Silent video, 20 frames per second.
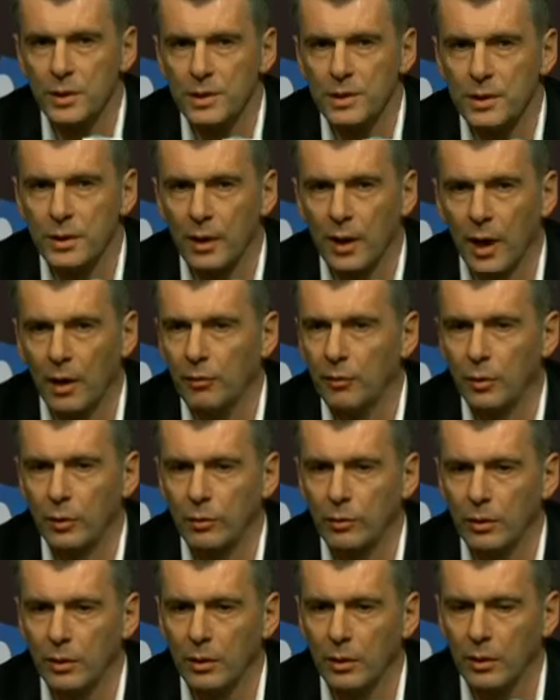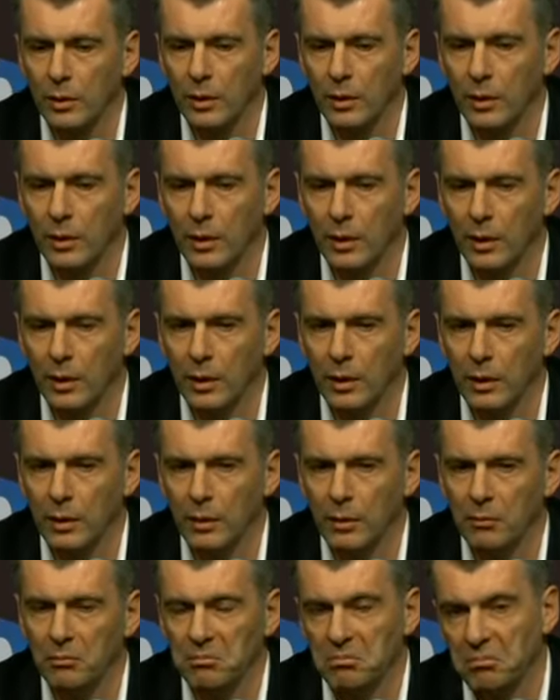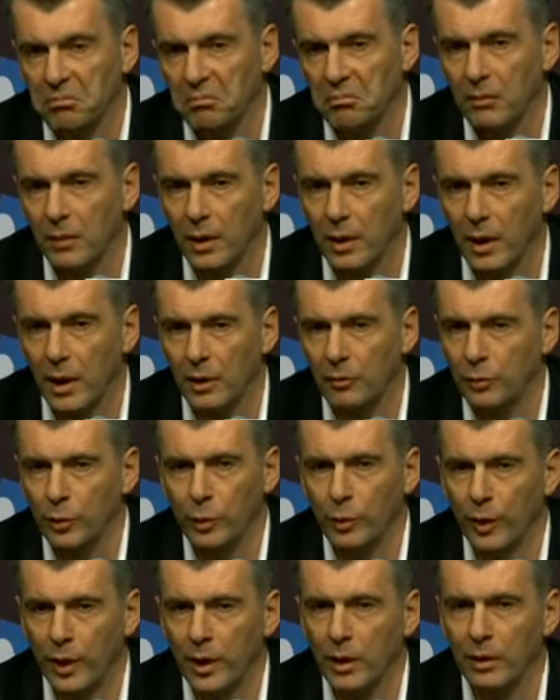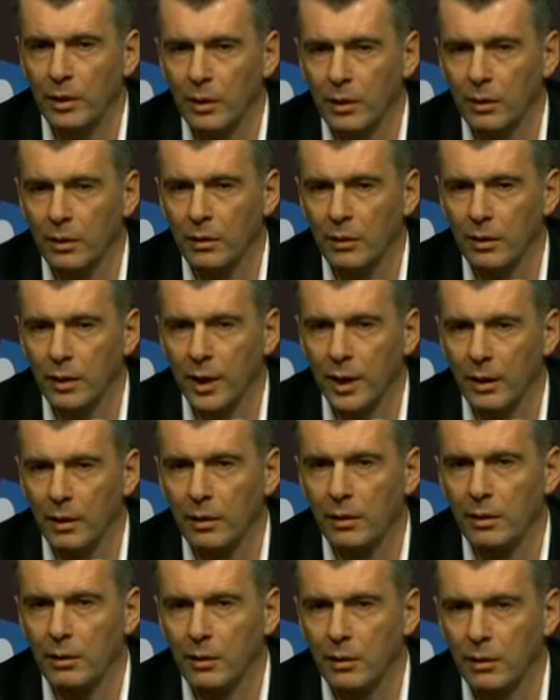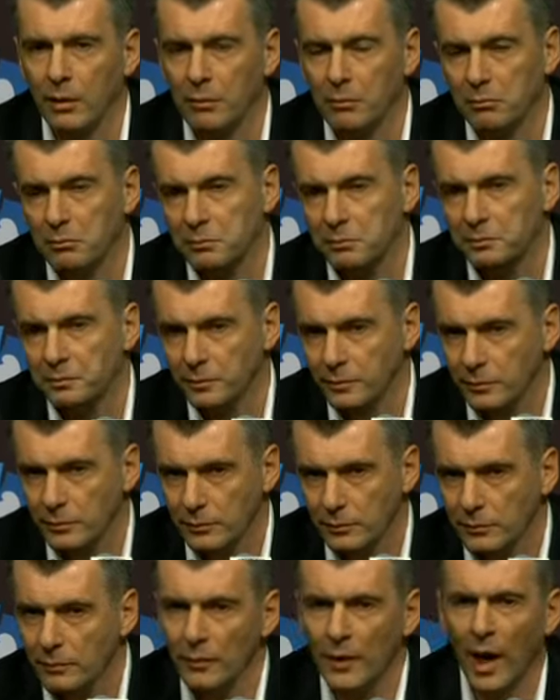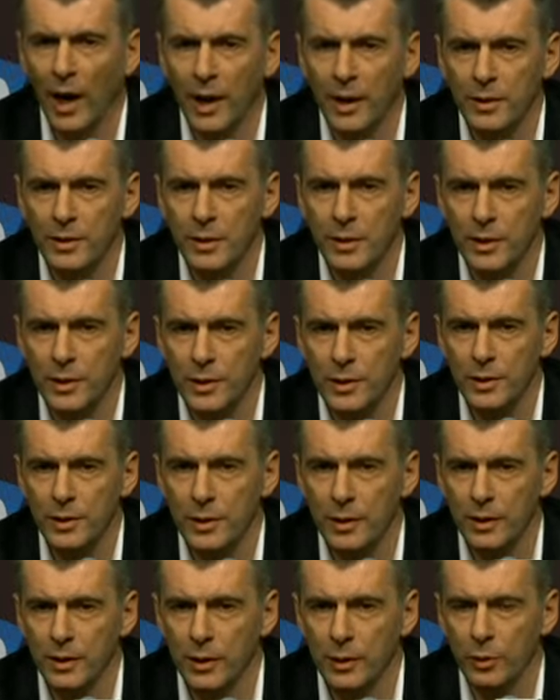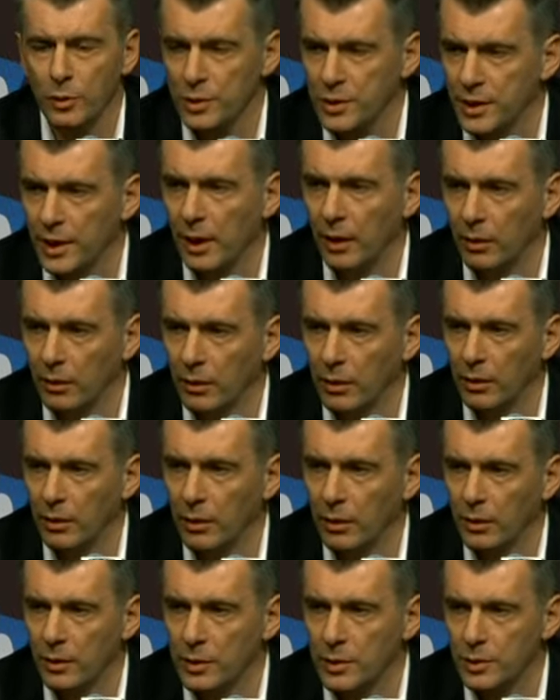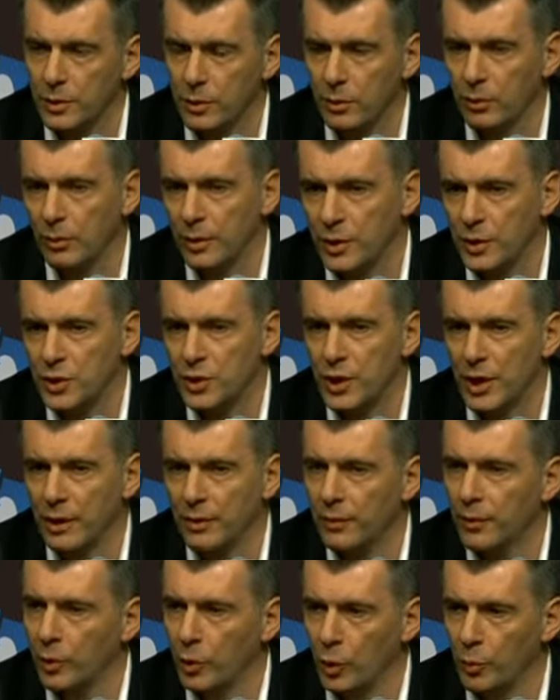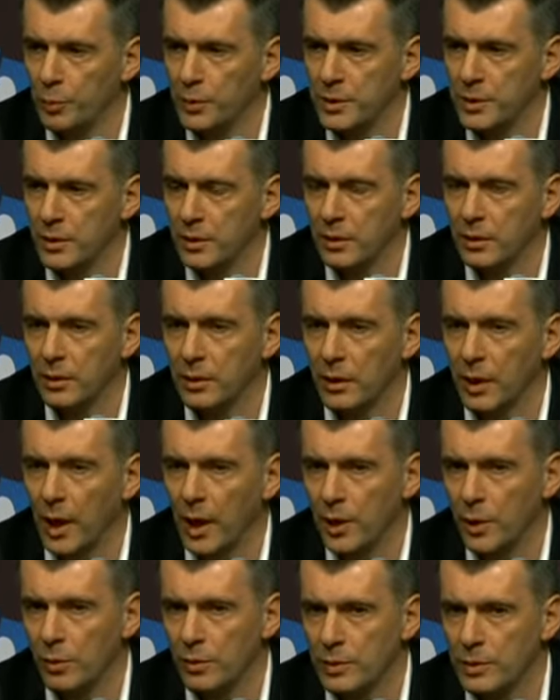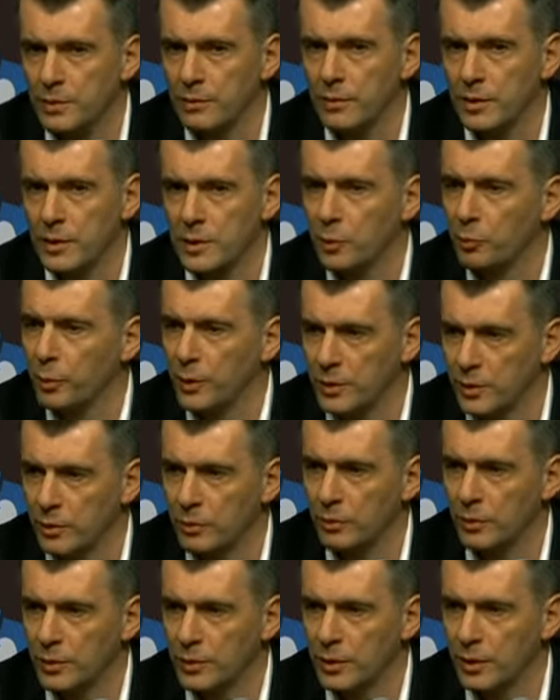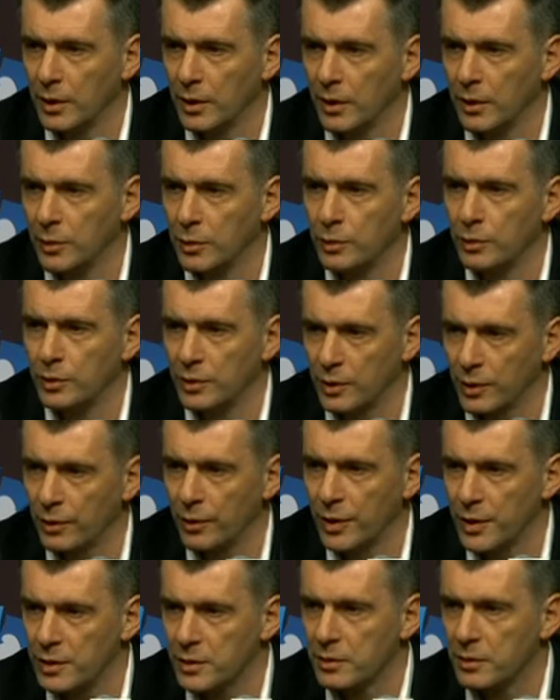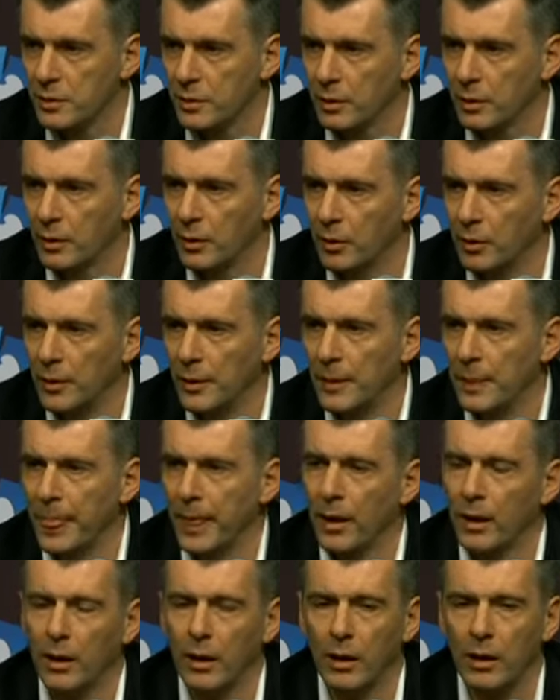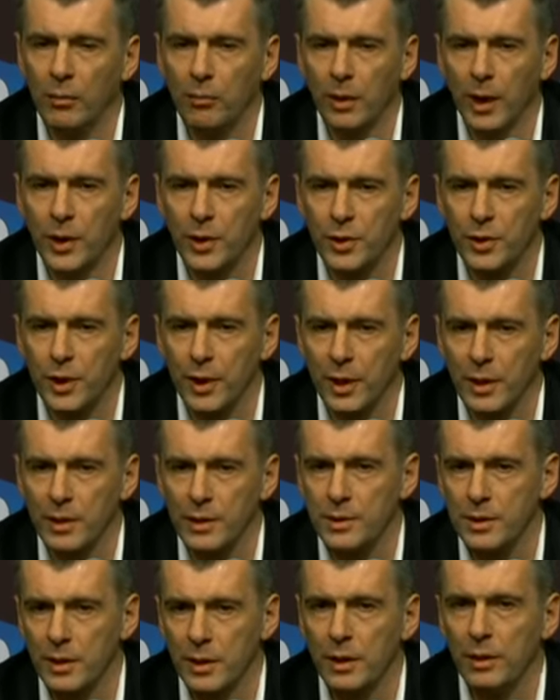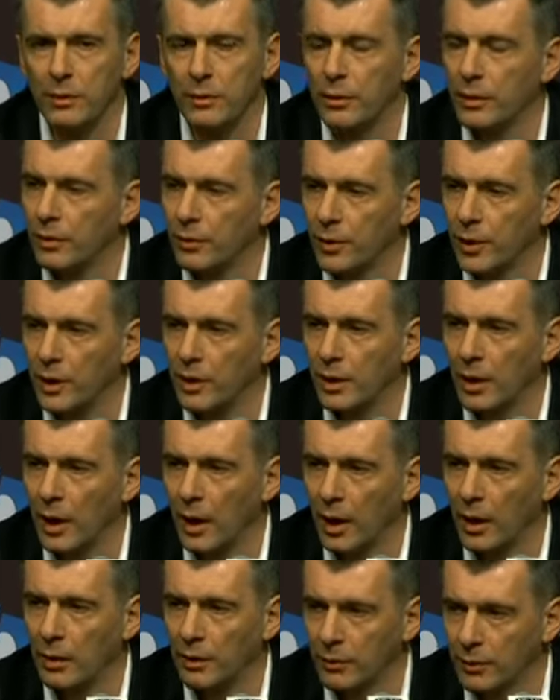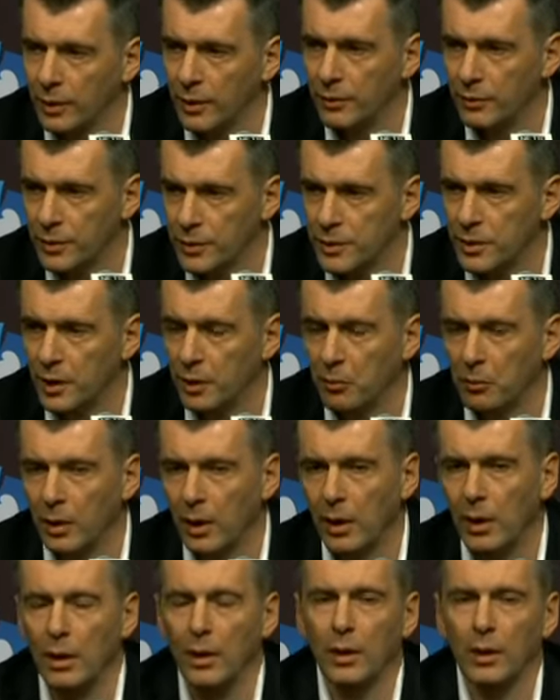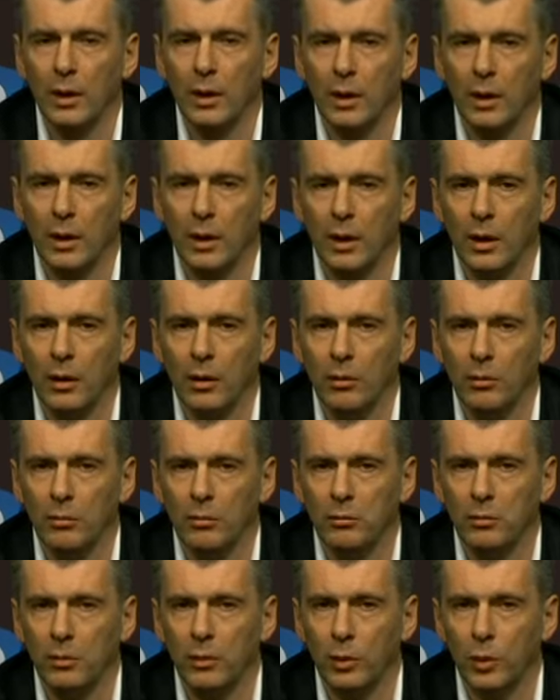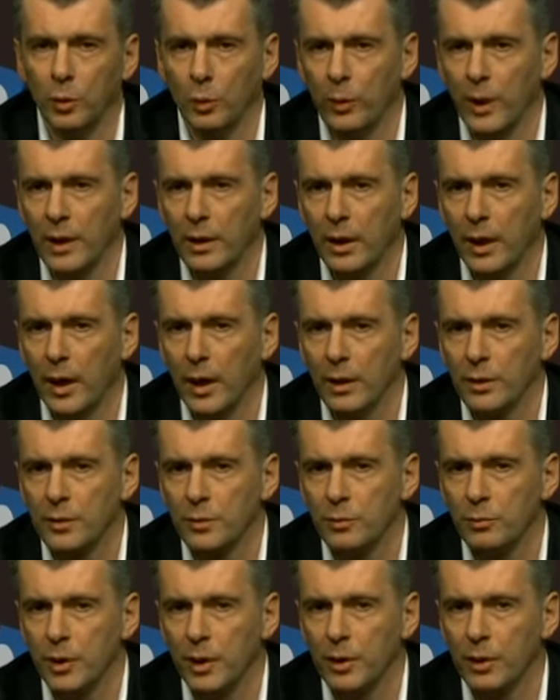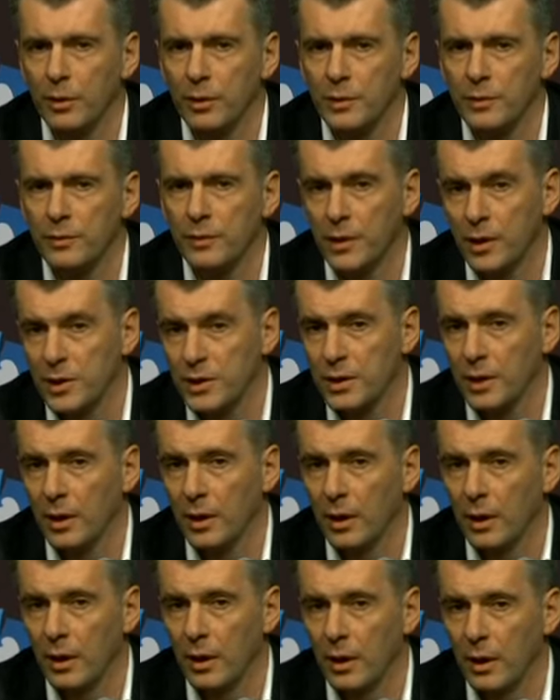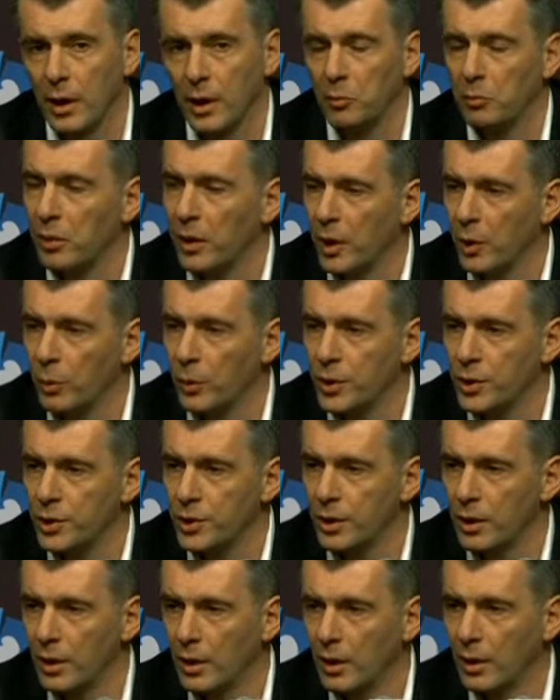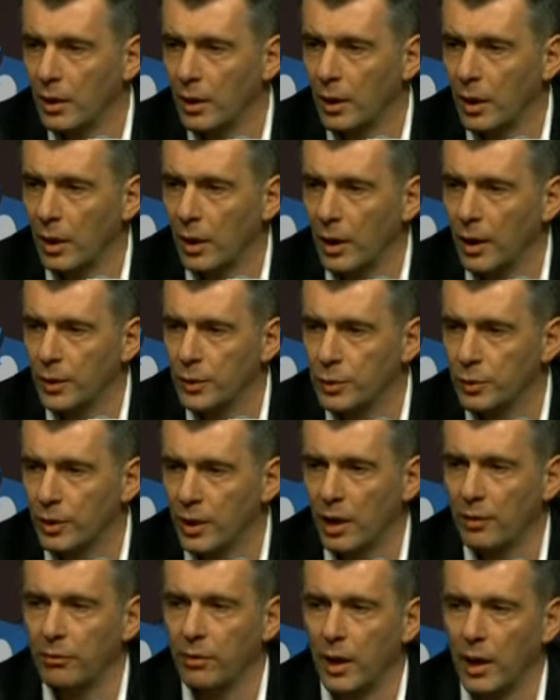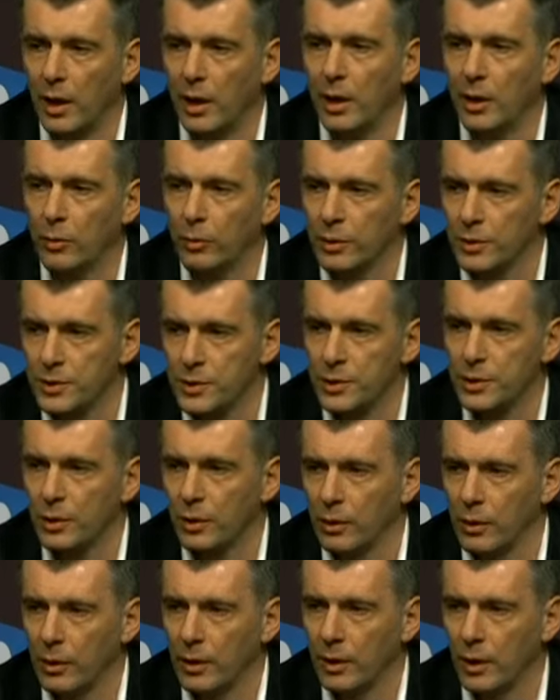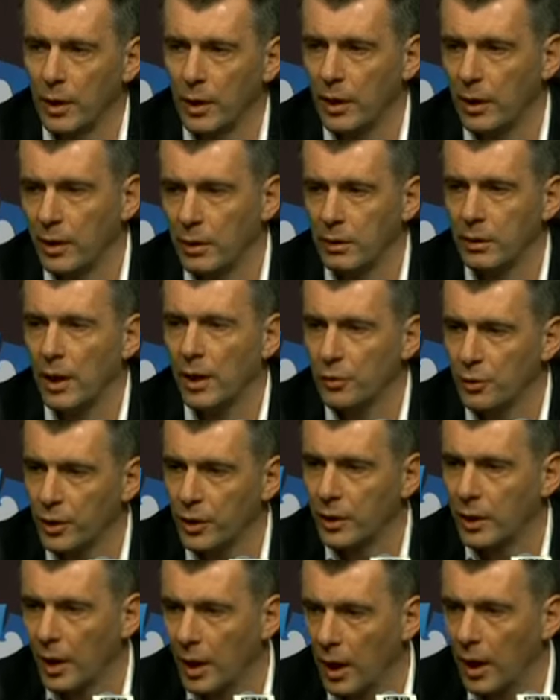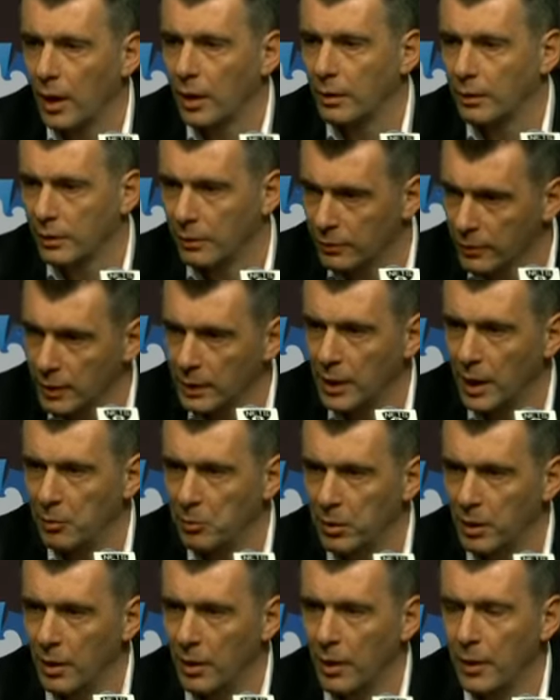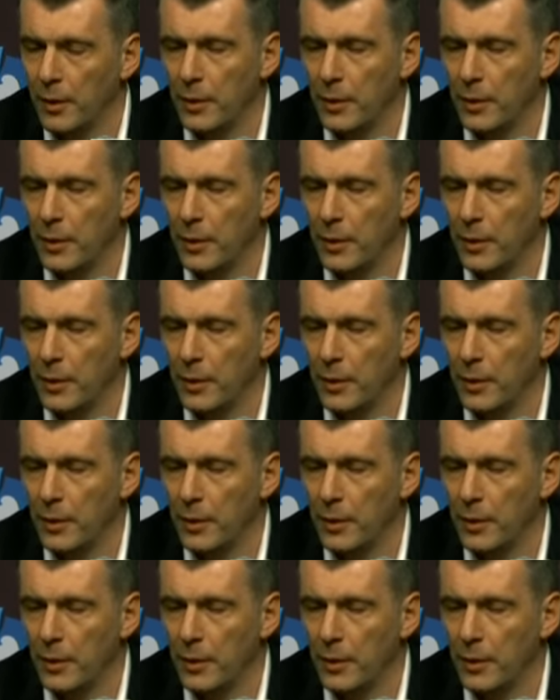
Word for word: just, uh, I have no, uh, I have no any uh, like uh, ideas uh, to sell. So it's just the opposite. Uh, I use this opportunity to increase uh, uh, my shares in the arena and in the team. Uh, on one hand, because there is a N B A wish uh, to have an equal stock uh, in arena and in the club.